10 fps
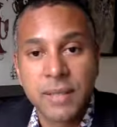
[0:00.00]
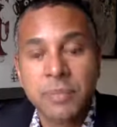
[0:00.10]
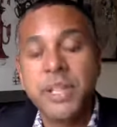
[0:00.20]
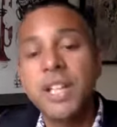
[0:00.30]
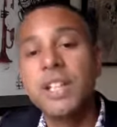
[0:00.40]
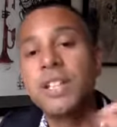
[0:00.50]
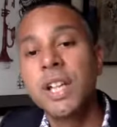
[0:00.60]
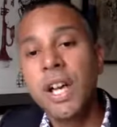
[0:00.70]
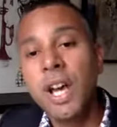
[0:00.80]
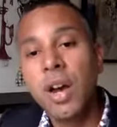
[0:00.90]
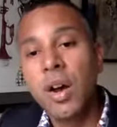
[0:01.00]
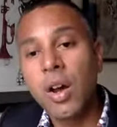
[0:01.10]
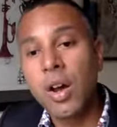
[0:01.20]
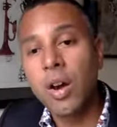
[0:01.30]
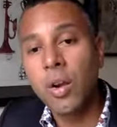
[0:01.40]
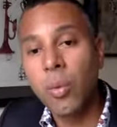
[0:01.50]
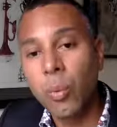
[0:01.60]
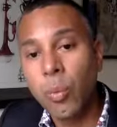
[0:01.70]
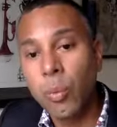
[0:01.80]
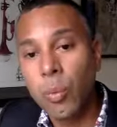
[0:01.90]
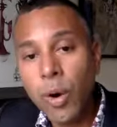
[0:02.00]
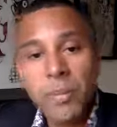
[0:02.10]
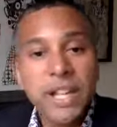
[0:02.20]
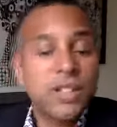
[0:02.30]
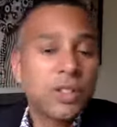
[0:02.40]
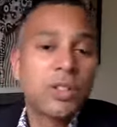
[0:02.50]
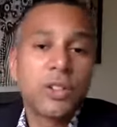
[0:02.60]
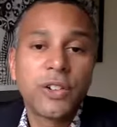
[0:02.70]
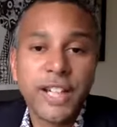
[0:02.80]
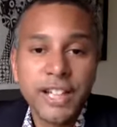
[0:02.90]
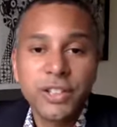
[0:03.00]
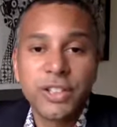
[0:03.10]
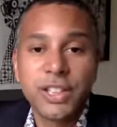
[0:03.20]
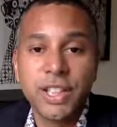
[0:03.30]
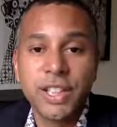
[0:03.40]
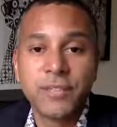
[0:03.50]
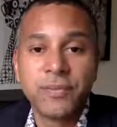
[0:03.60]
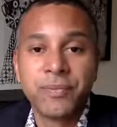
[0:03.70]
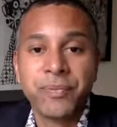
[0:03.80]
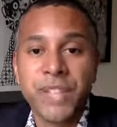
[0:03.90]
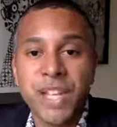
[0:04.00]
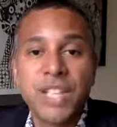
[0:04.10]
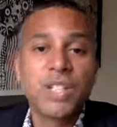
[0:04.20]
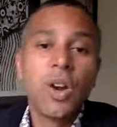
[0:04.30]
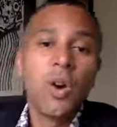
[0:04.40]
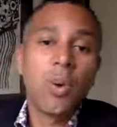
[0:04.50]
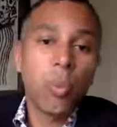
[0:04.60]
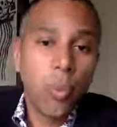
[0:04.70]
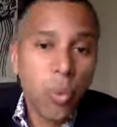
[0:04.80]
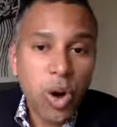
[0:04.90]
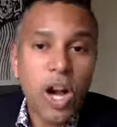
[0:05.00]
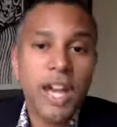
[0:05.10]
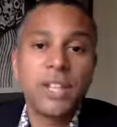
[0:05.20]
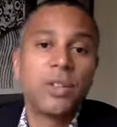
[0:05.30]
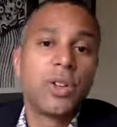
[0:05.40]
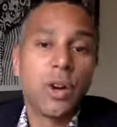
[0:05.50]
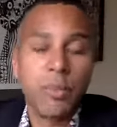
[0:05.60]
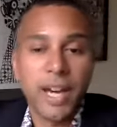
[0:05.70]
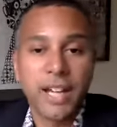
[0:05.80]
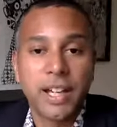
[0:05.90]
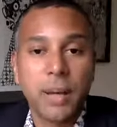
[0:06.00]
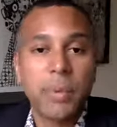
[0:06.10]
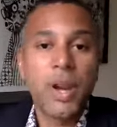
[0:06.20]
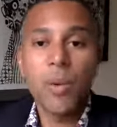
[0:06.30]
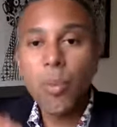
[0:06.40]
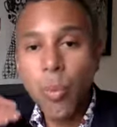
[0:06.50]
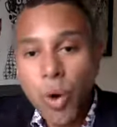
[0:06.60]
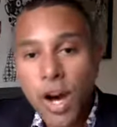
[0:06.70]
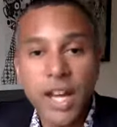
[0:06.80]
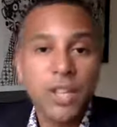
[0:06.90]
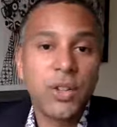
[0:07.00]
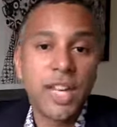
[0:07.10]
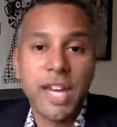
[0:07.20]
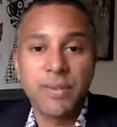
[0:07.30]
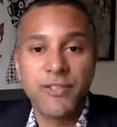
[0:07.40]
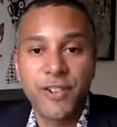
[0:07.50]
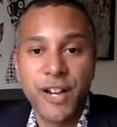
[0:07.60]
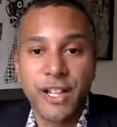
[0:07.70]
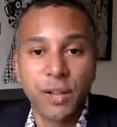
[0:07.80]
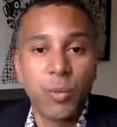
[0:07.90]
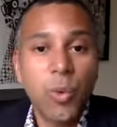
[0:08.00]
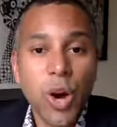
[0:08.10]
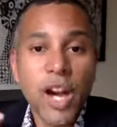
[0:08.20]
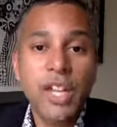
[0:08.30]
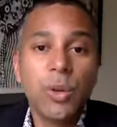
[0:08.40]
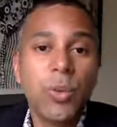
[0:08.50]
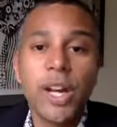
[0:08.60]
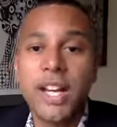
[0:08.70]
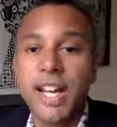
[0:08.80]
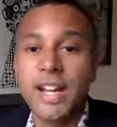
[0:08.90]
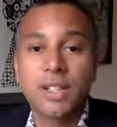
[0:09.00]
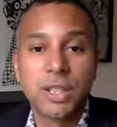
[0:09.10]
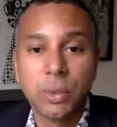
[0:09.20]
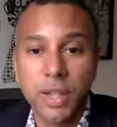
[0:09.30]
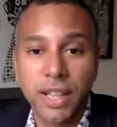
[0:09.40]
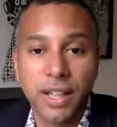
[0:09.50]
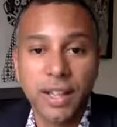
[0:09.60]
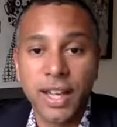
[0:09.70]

Because what makes your story interesting is why you got back up and why you kept fighting, why you went down swinging,